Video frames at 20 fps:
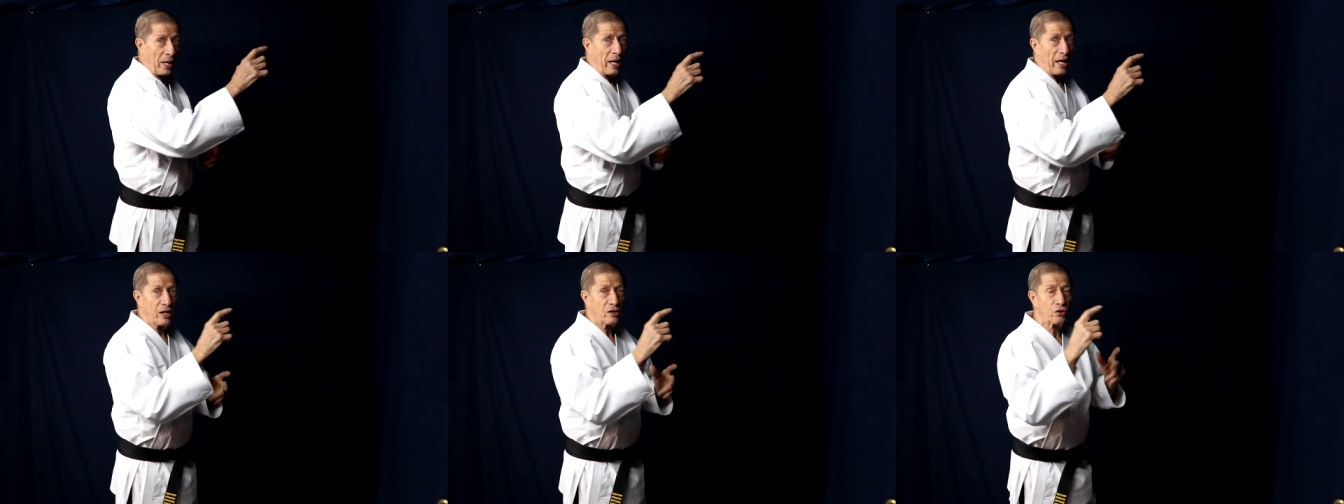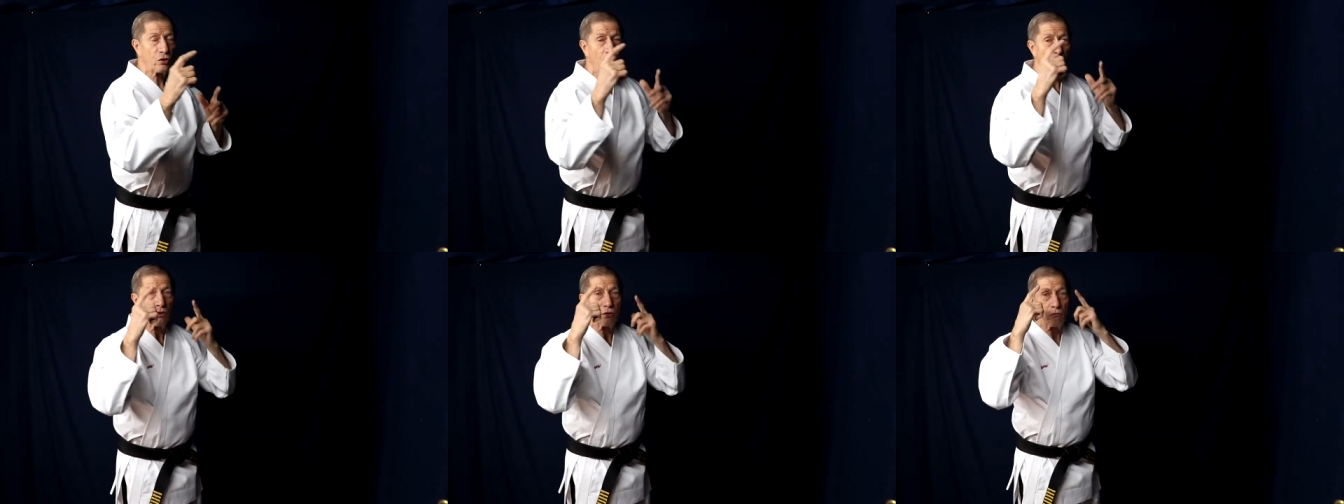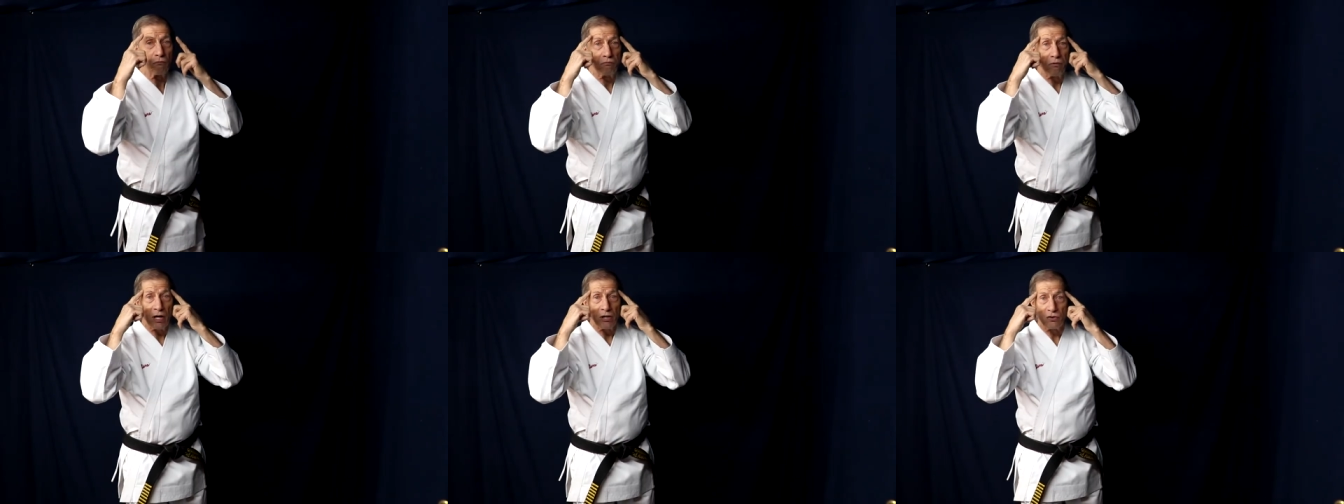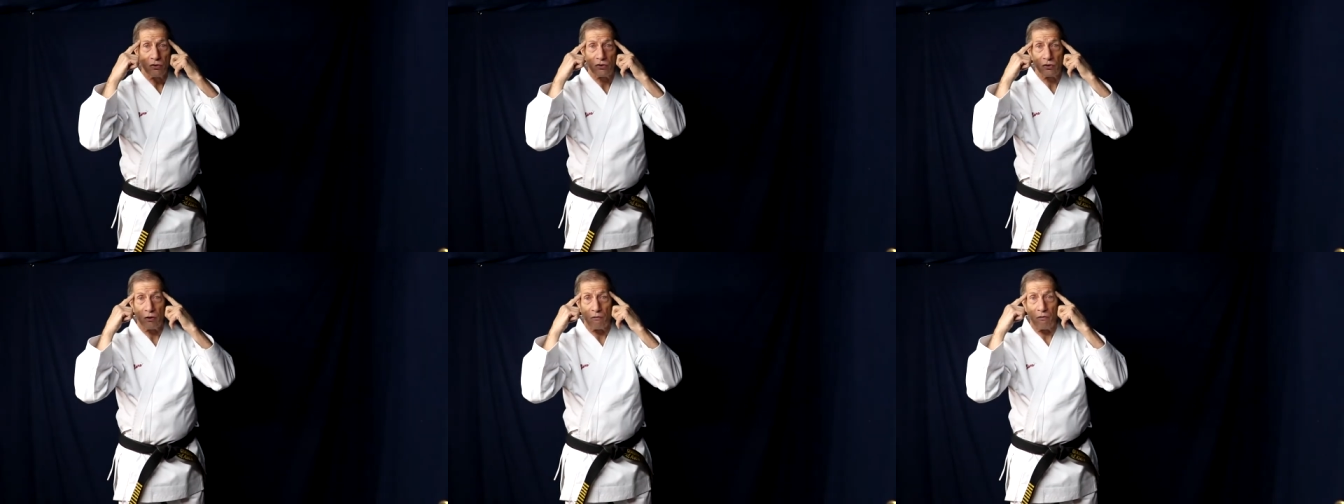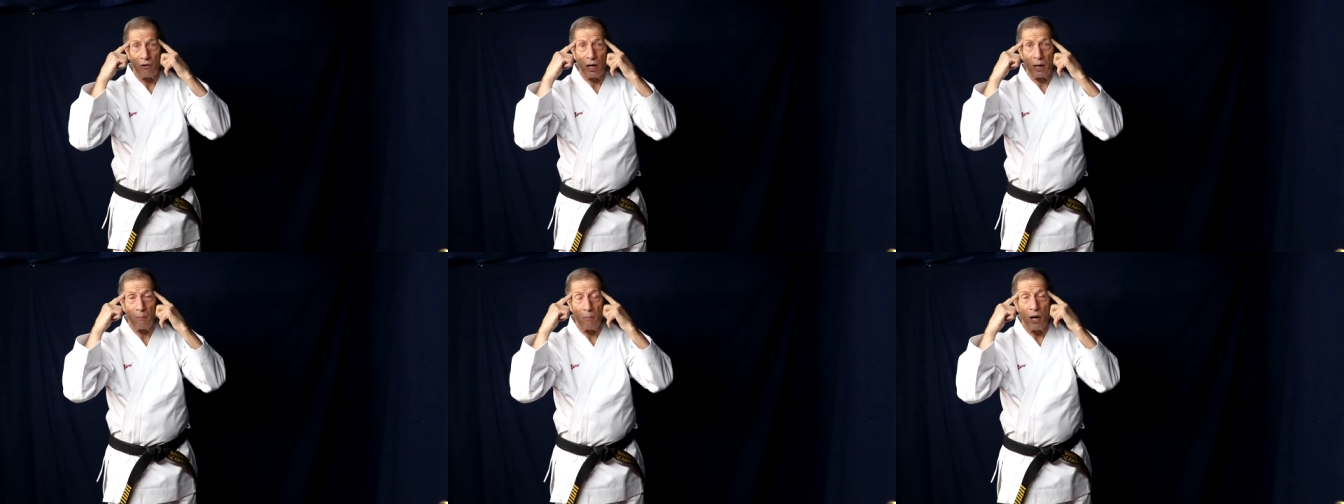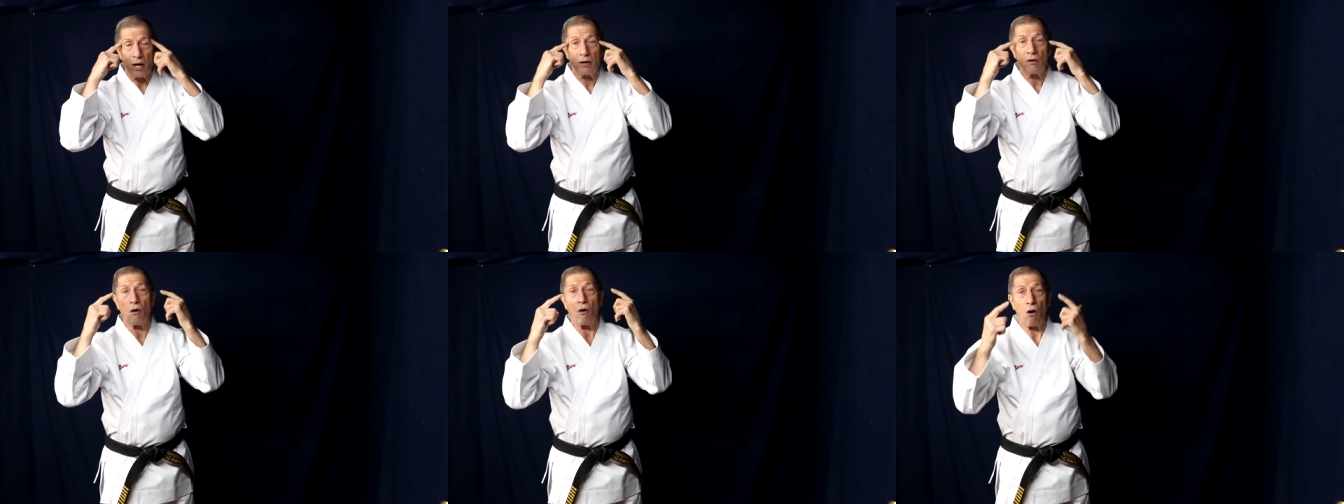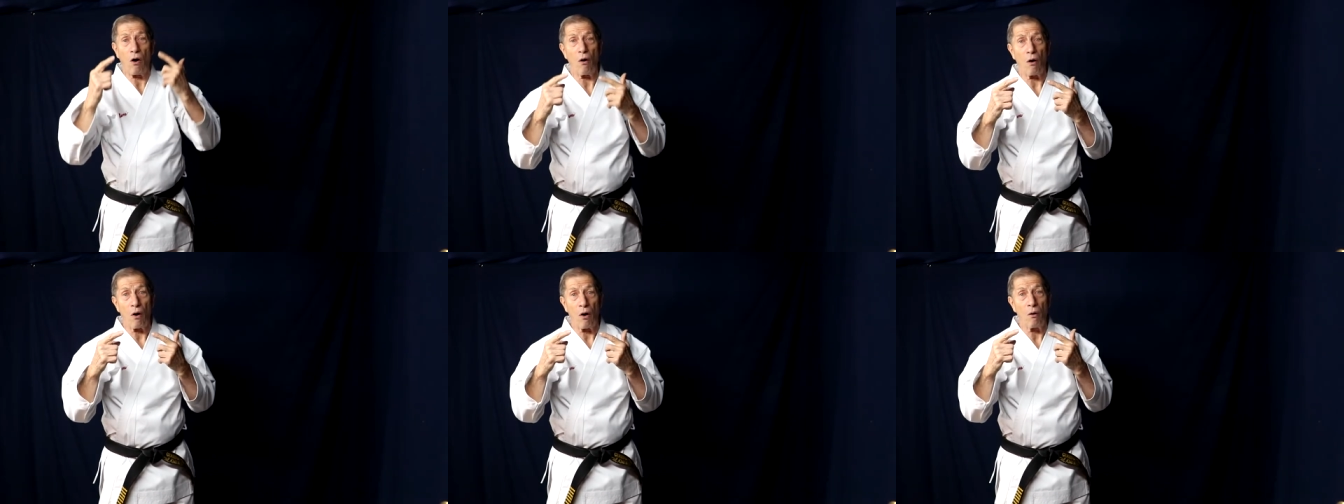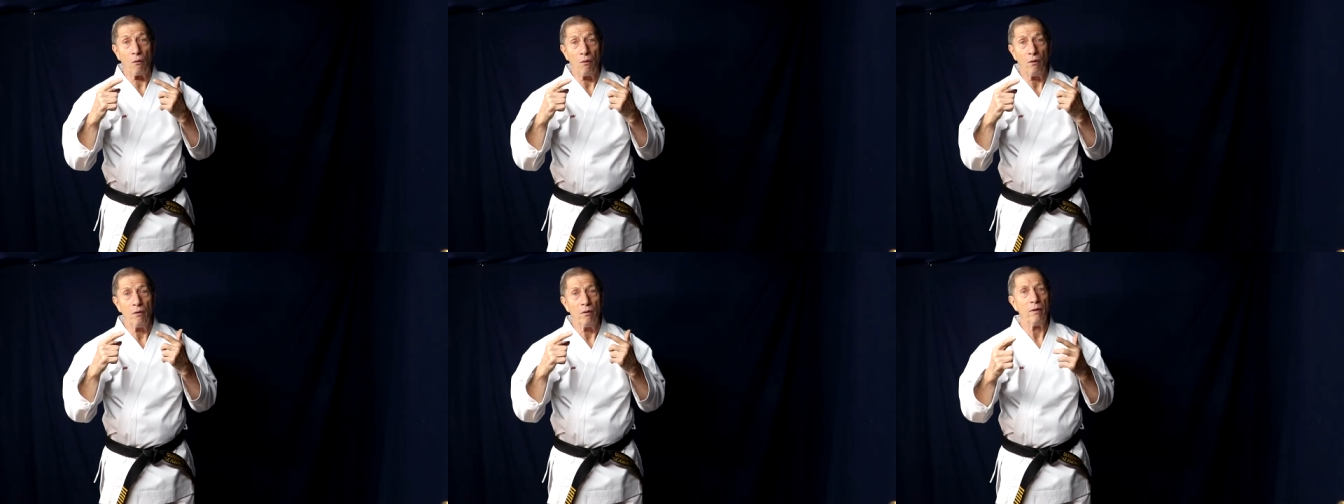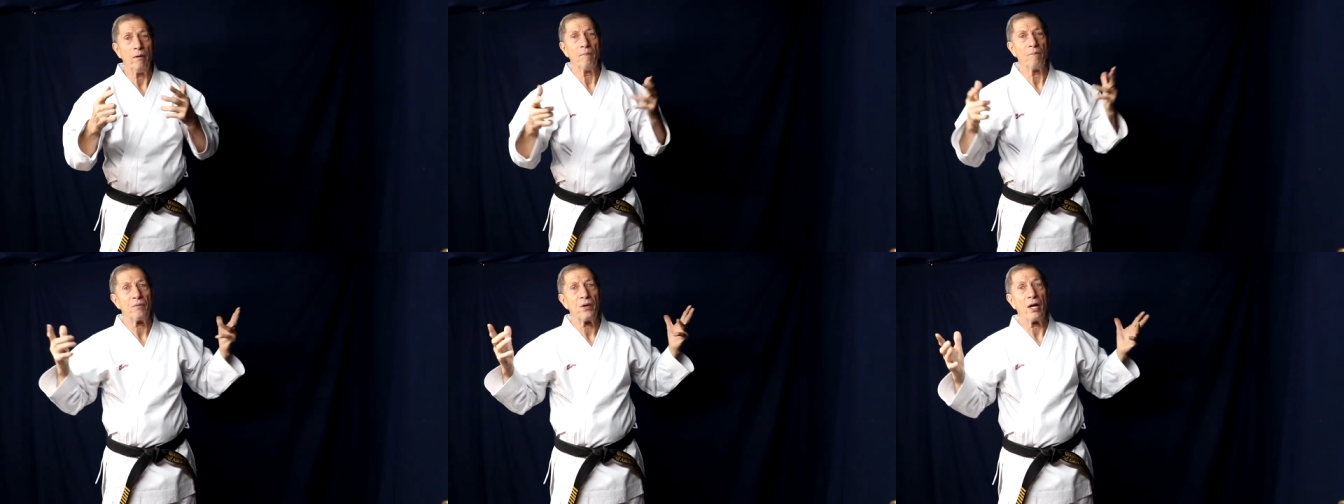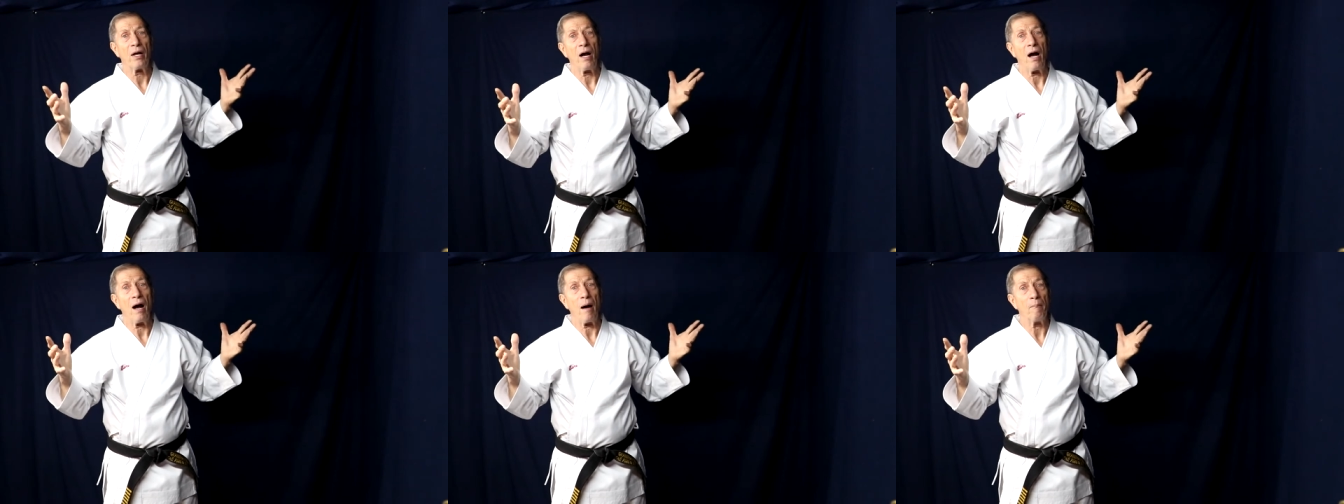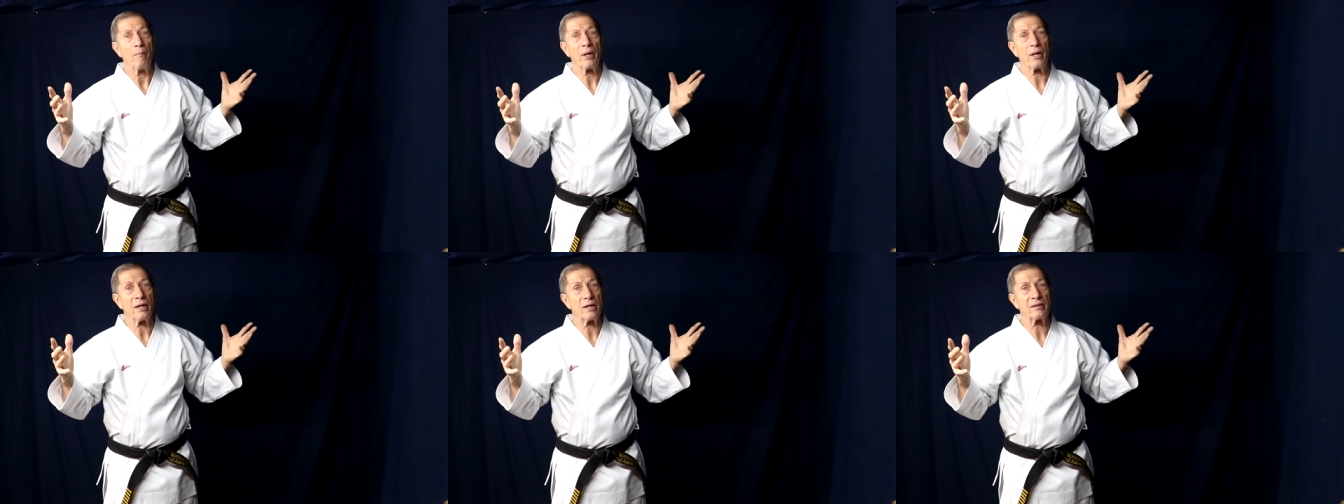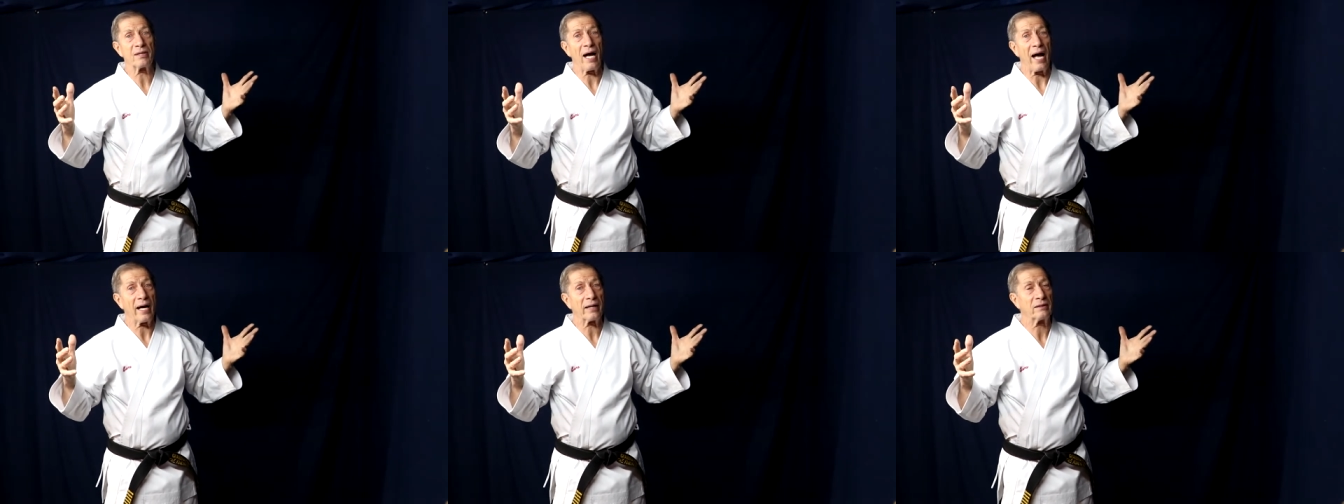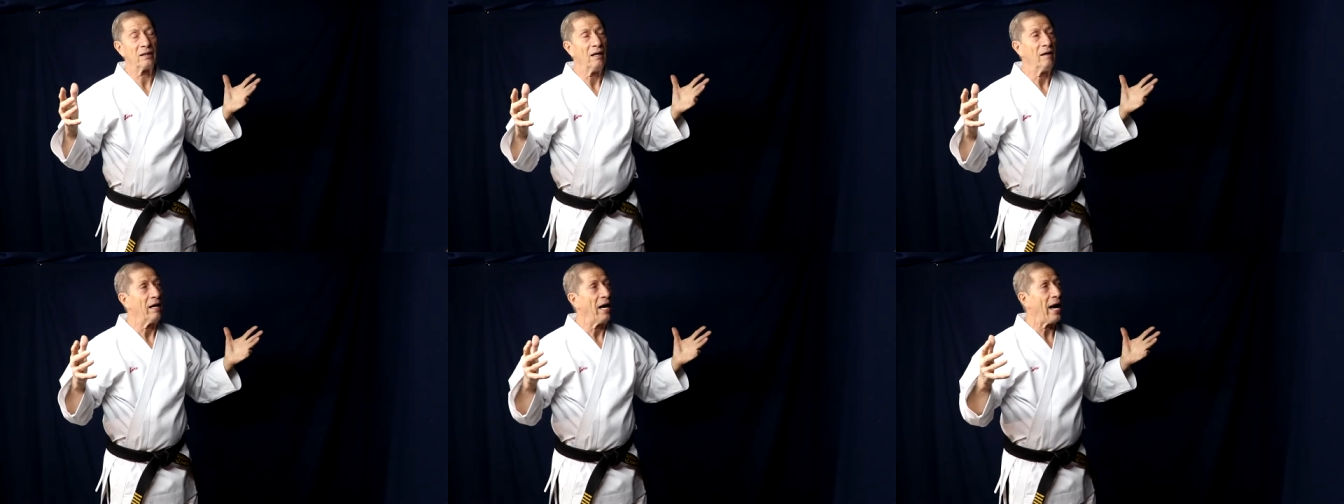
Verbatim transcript: it's going to register in their mind, uh-oh, I'm being attacked.